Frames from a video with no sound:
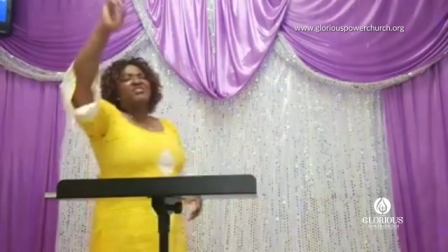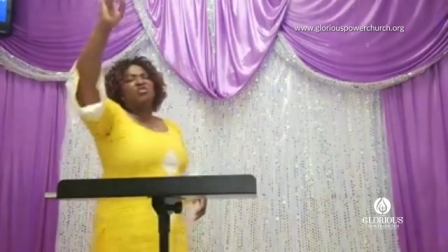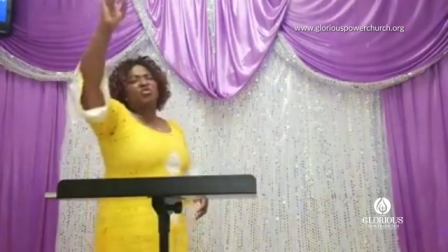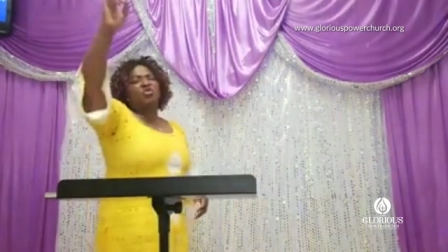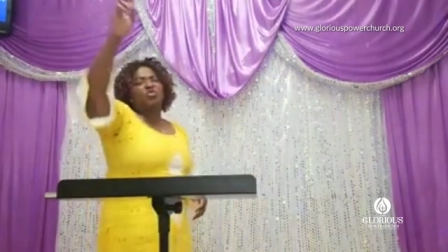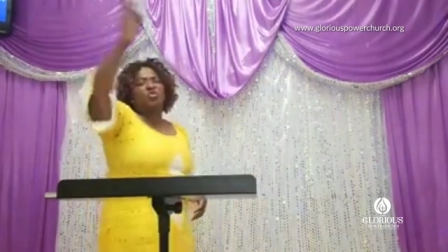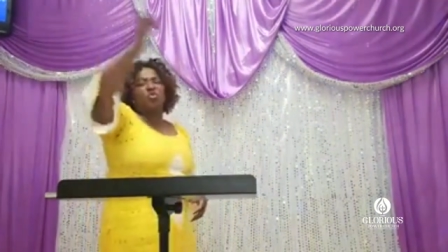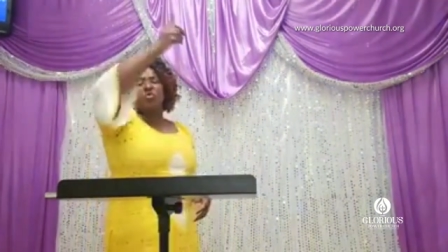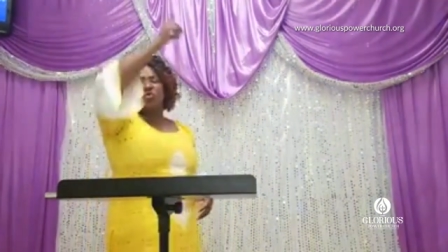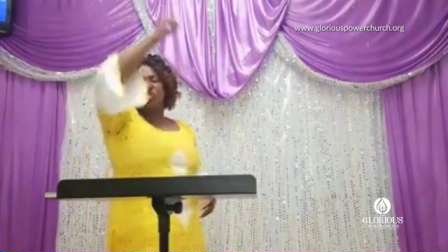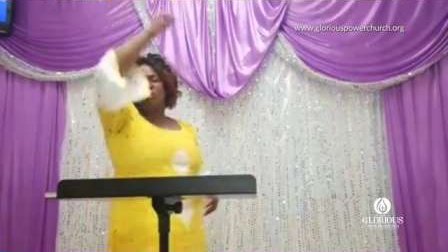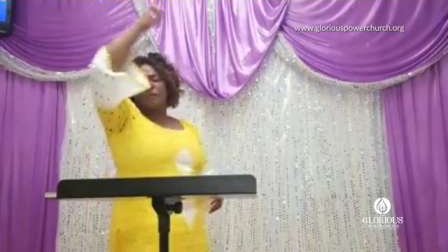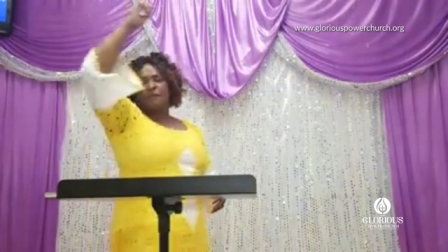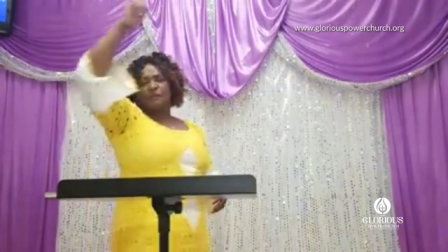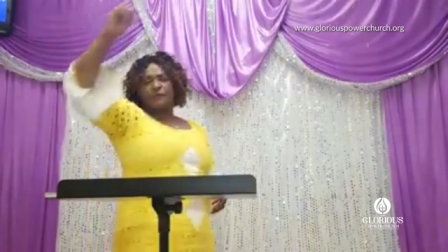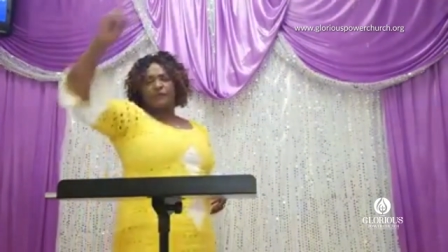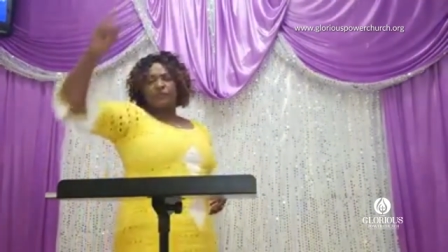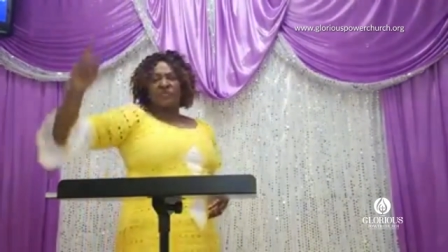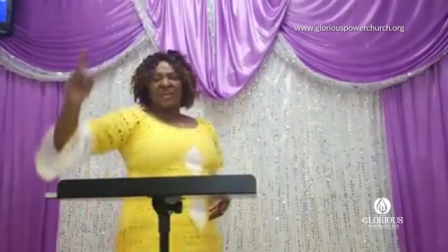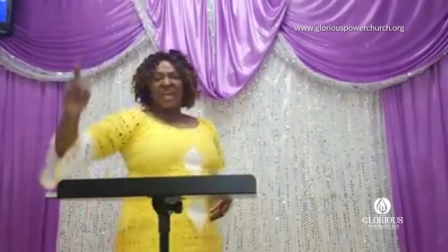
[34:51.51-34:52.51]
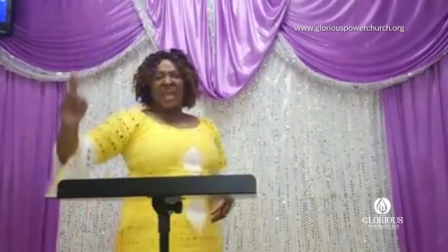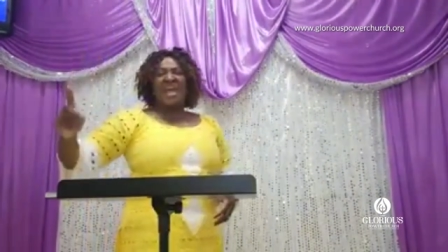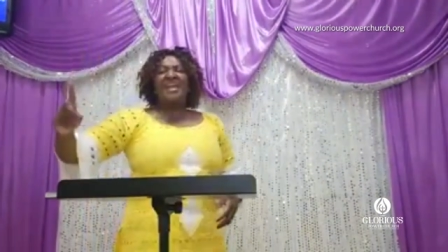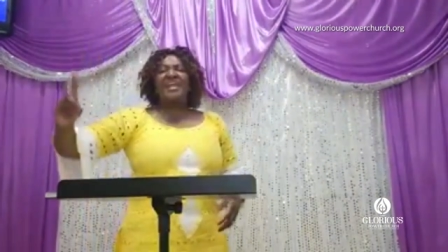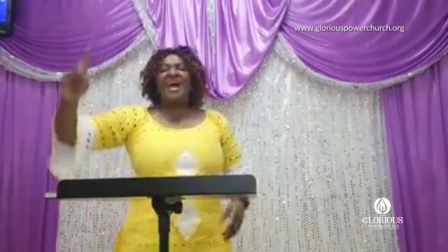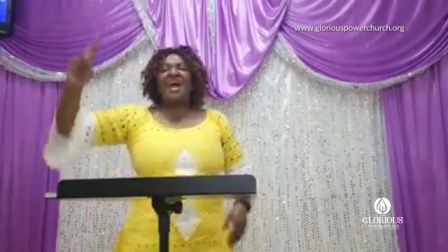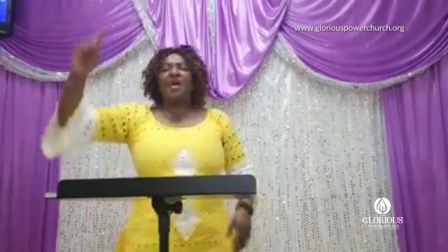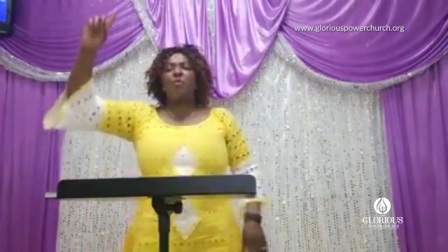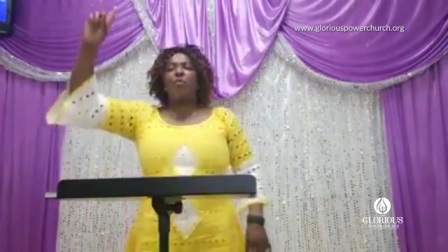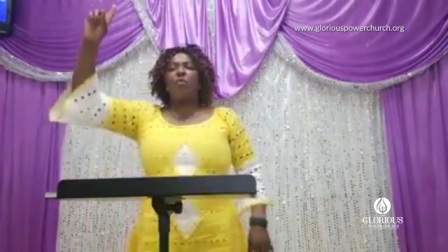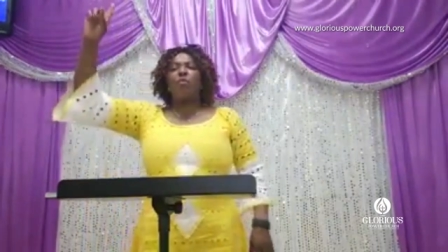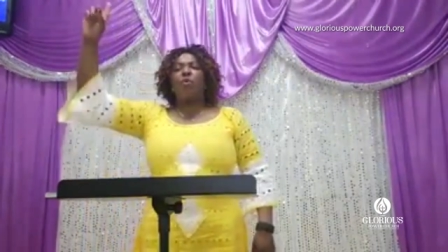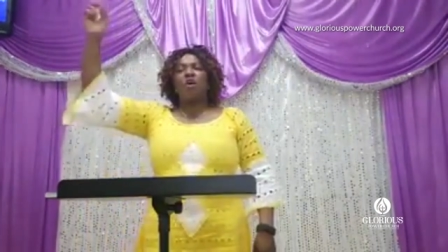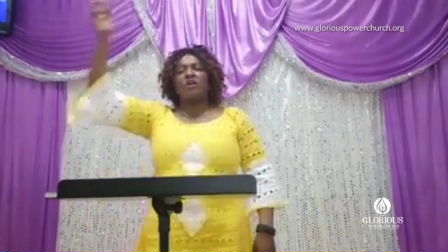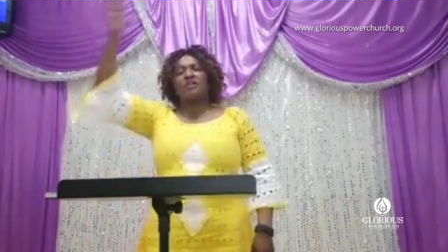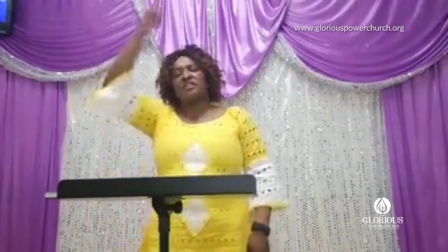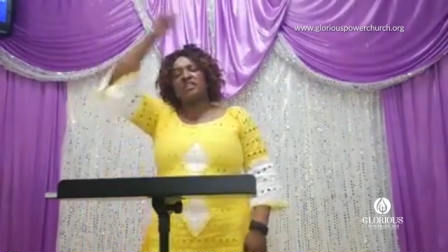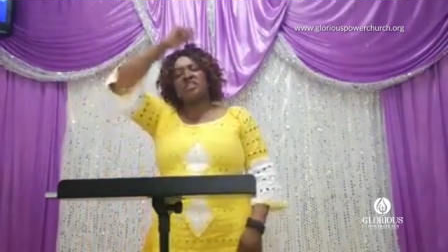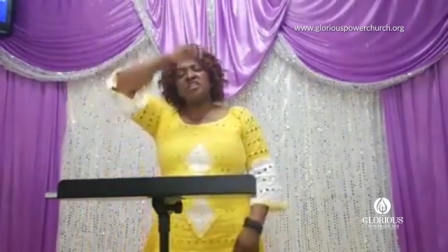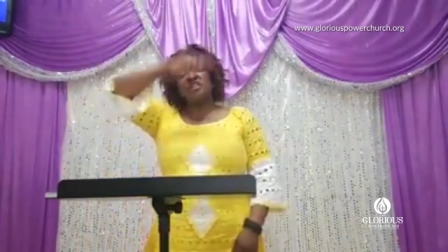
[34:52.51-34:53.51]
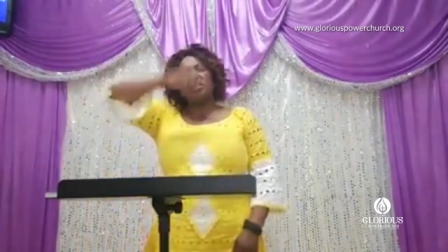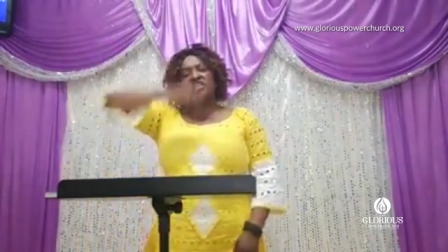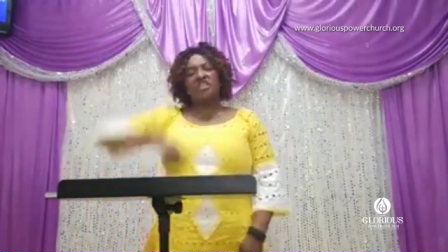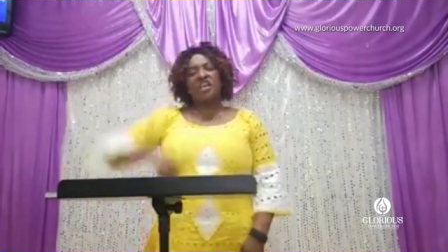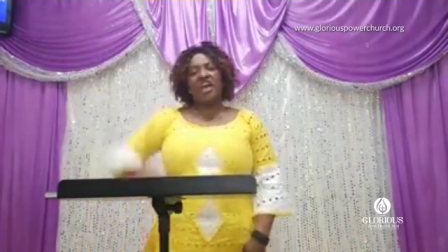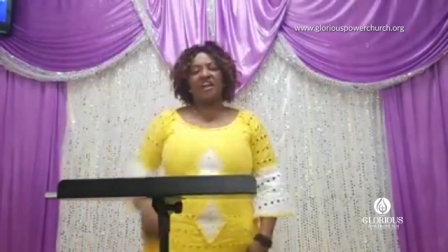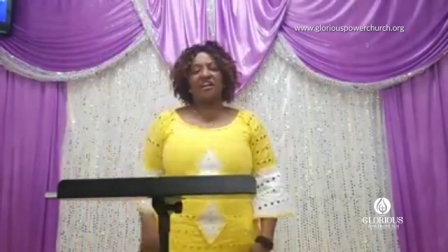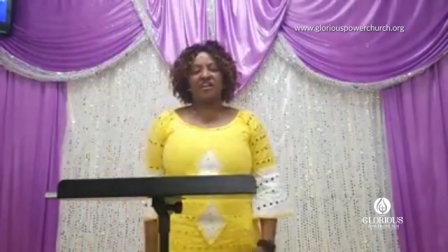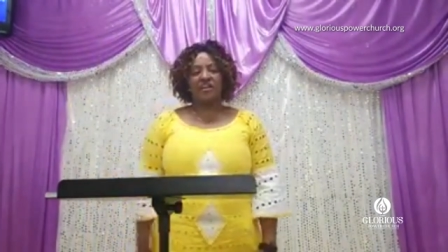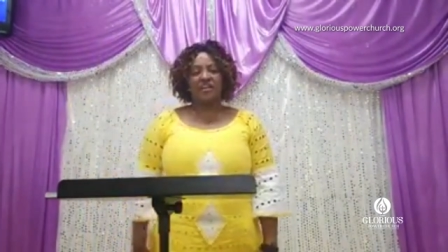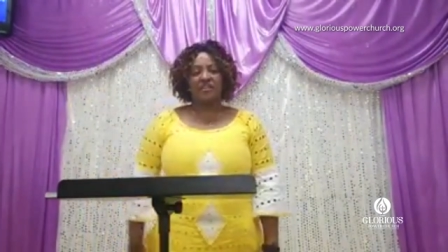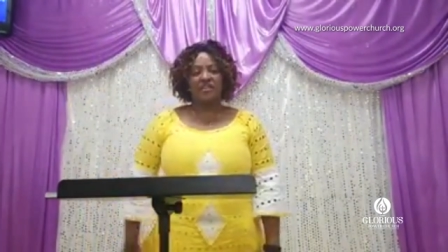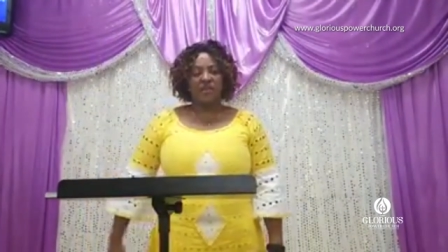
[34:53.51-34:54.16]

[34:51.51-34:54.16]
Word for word: I stood yeah. and I walked in integrity.